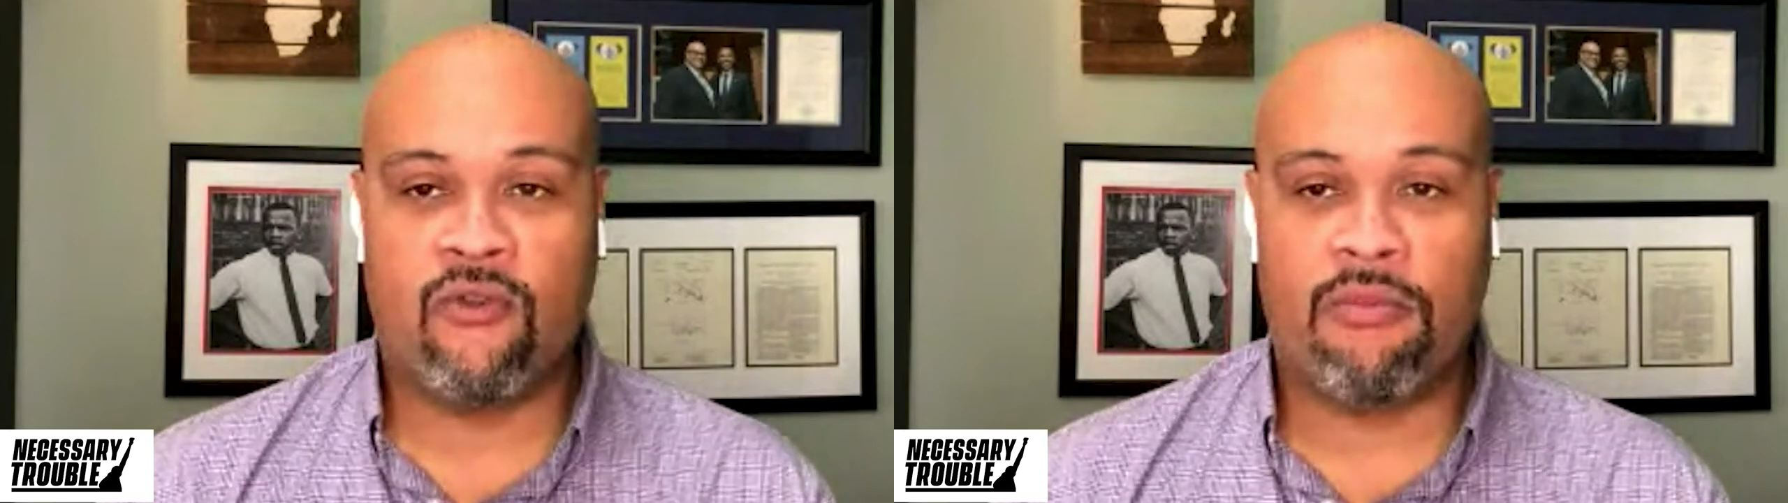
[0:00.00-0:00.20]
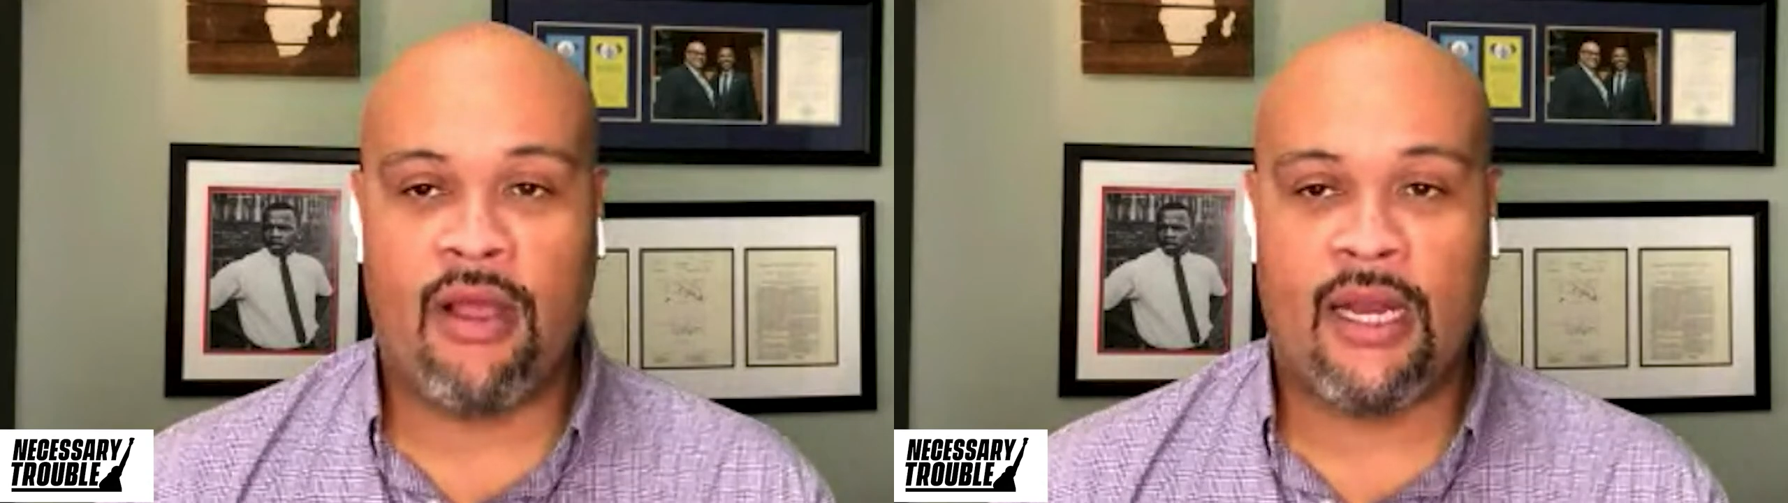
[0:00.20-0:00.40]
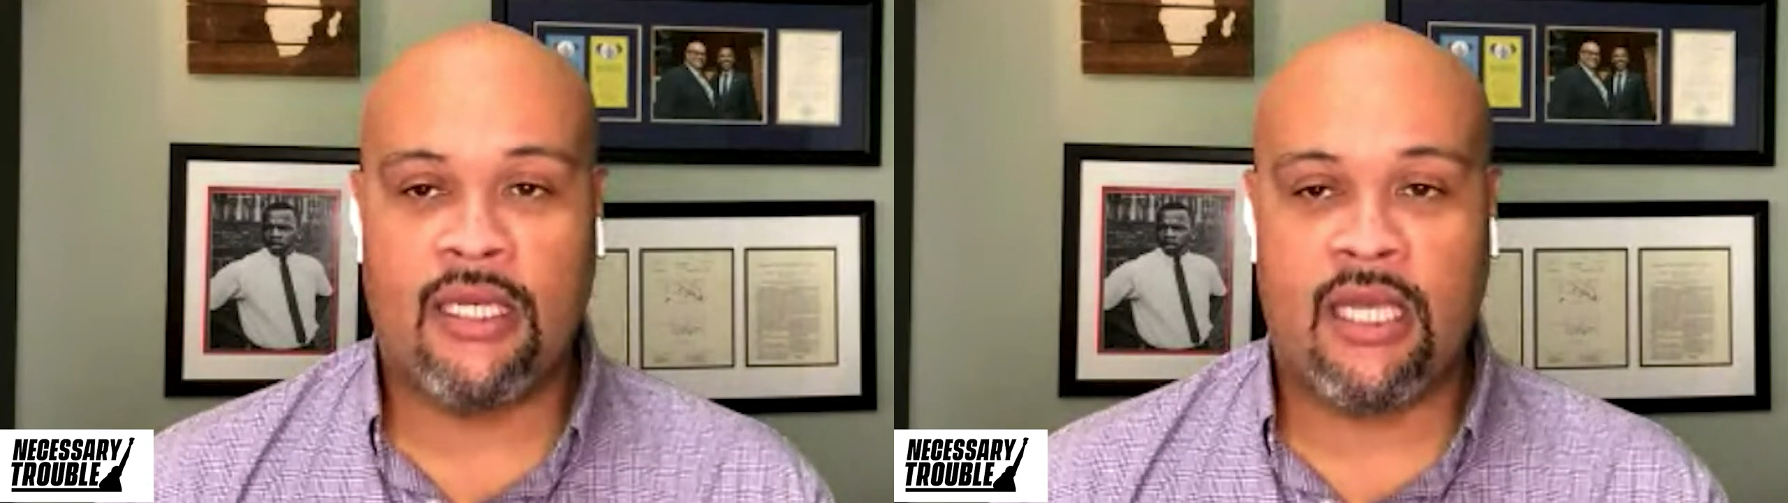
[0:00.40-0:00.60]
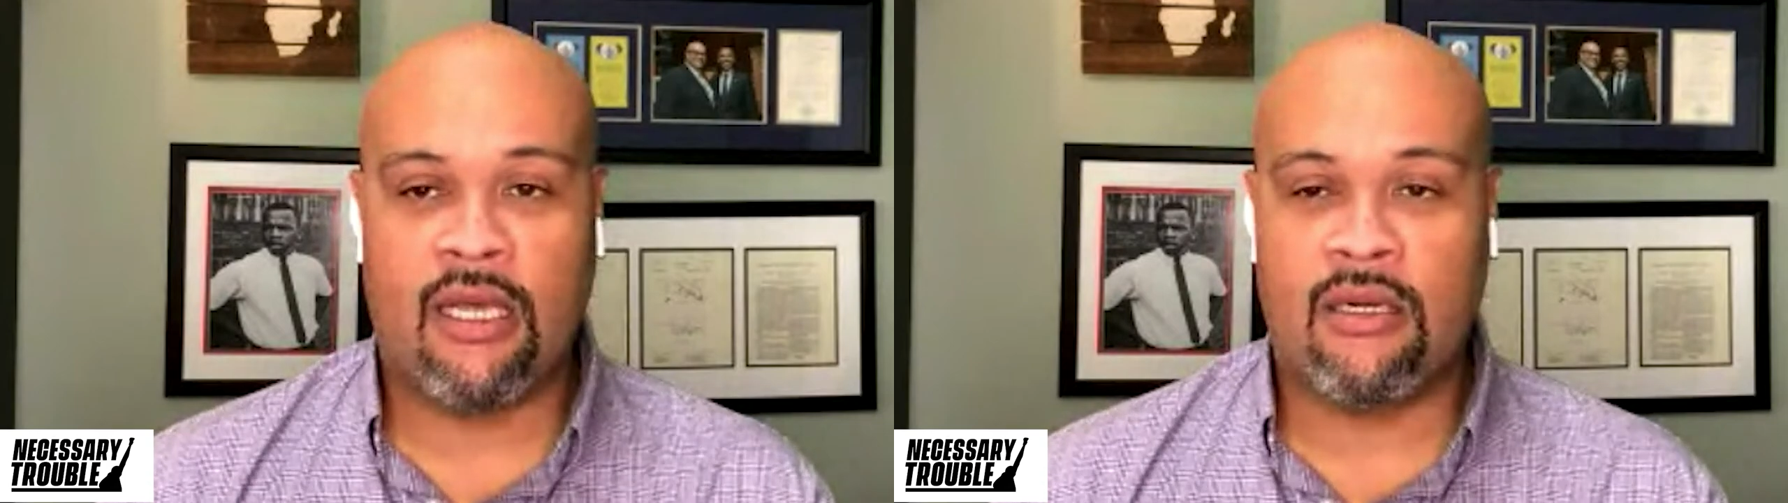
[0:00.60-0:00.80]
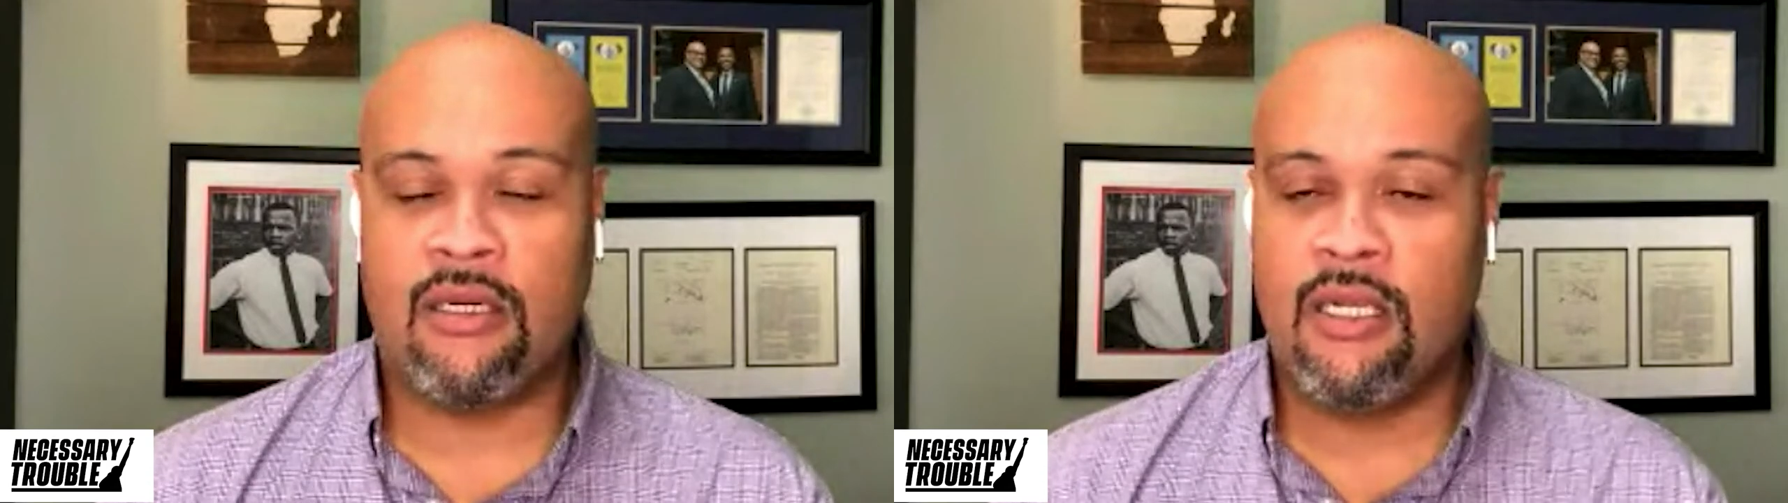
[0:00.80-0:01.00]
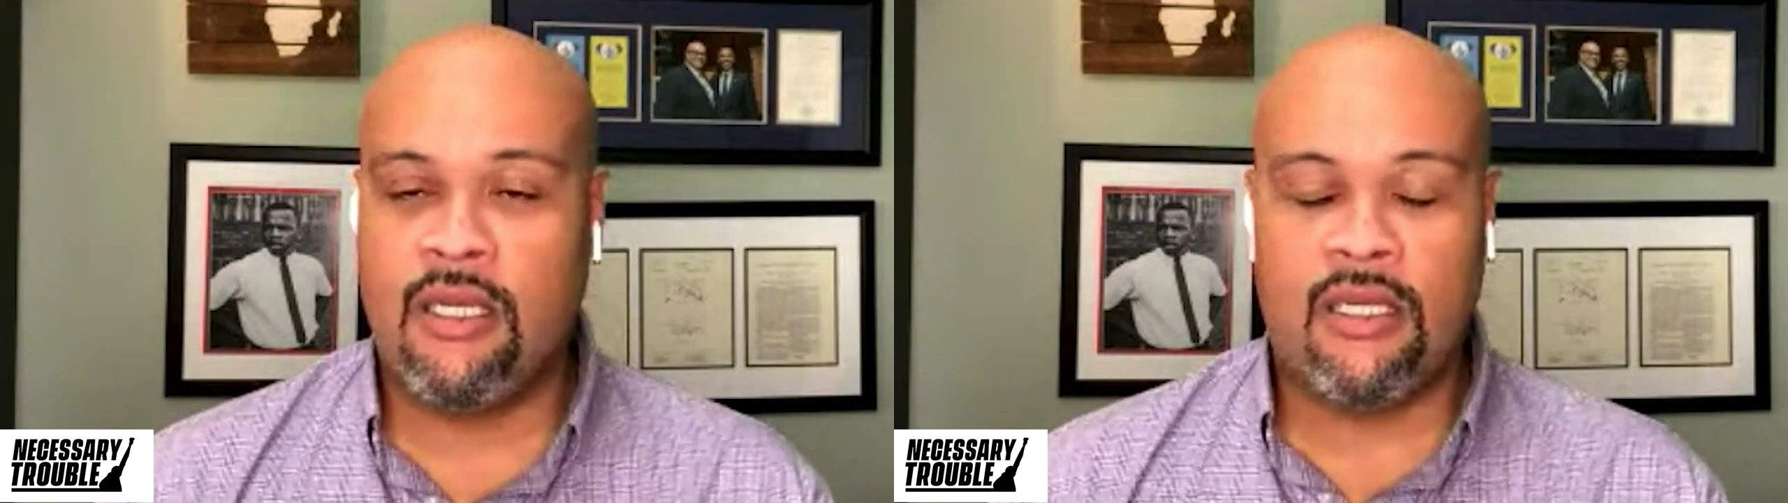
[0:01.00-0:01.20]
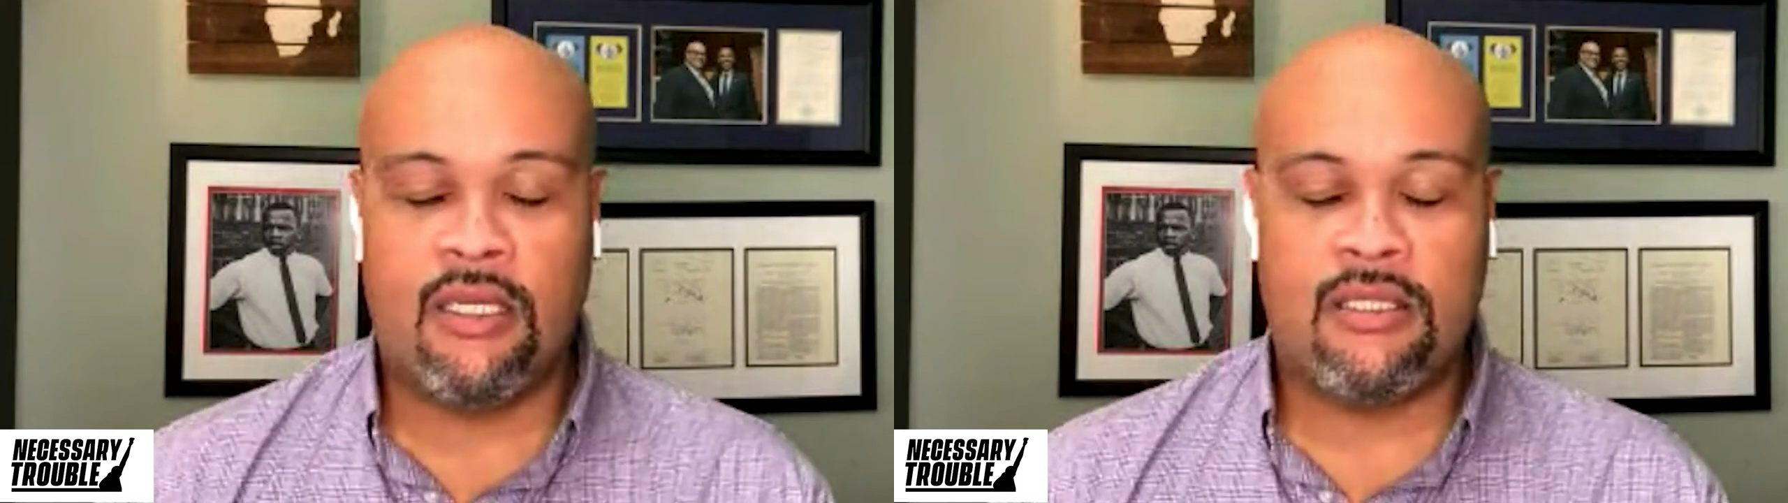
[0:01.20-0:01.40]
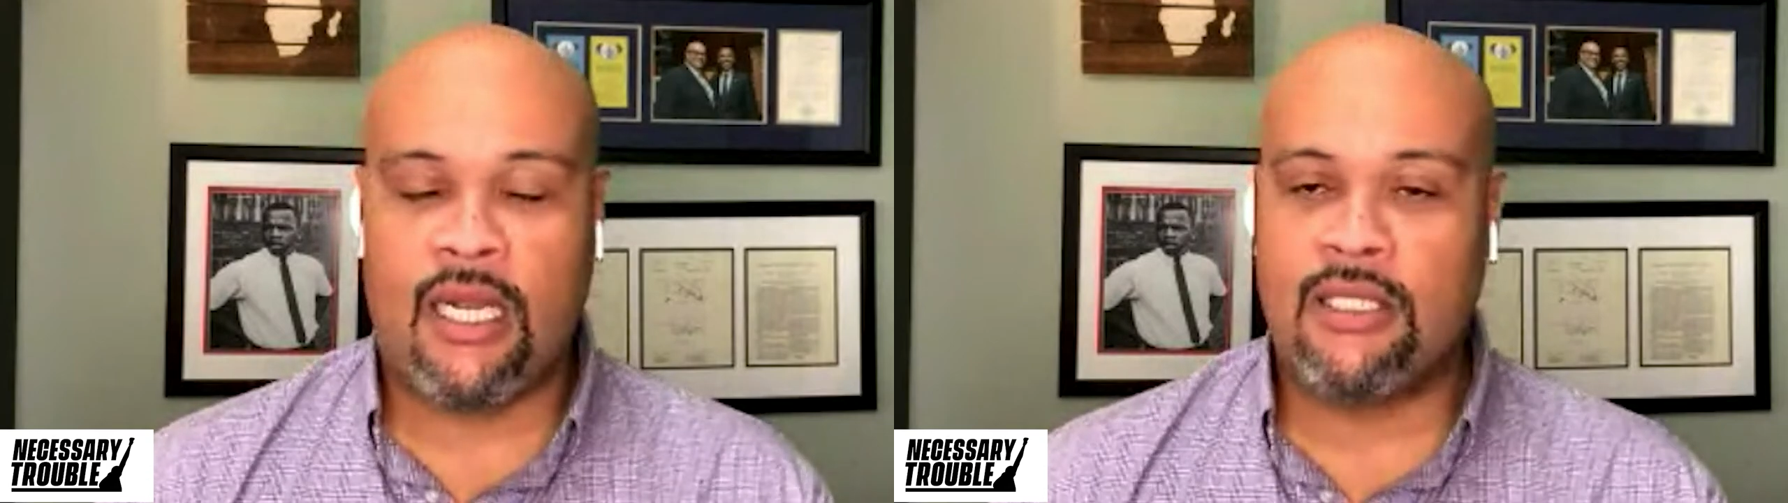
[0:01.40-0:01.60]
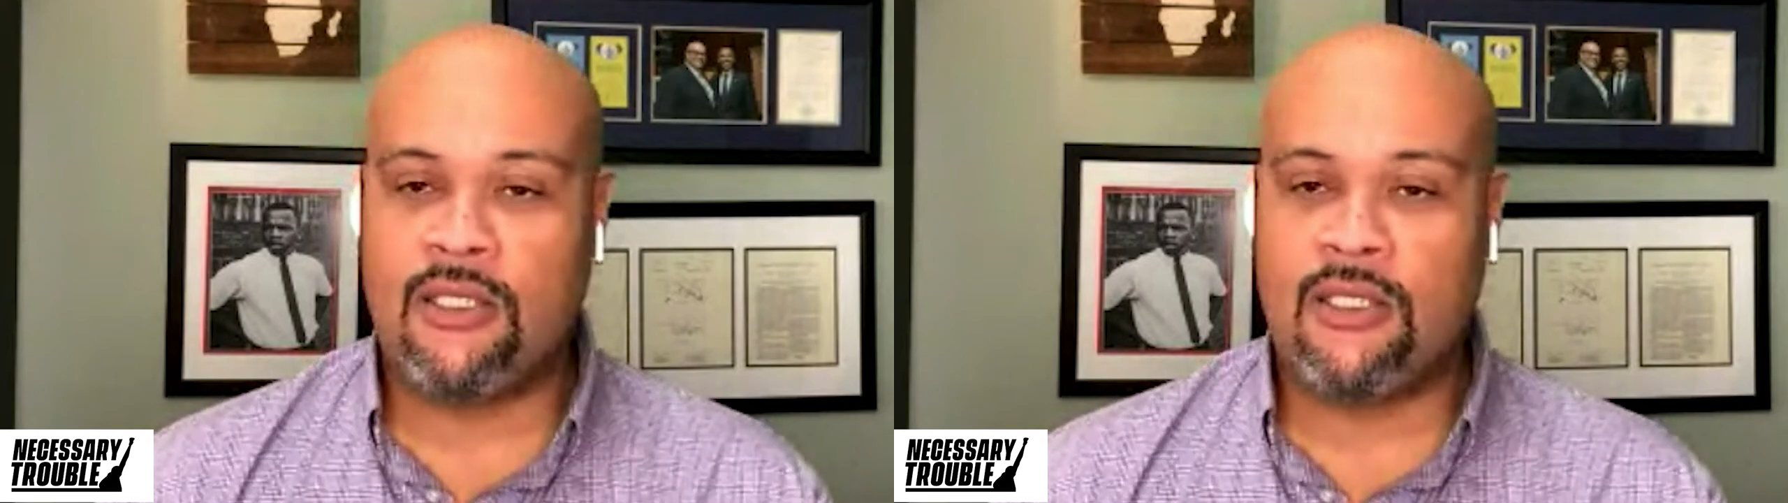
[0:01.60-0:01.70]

for Breonna Taylor tell